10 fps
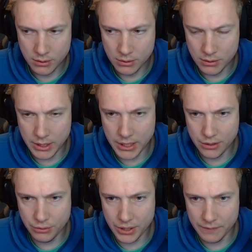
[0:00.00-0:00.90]
Did I
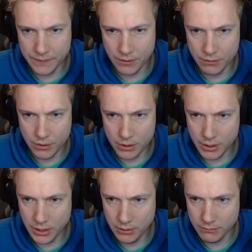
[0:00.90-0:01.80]
do something wrong
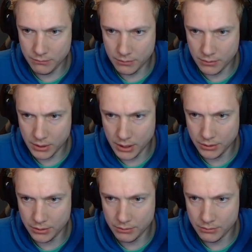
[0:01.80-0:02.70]
here, guys?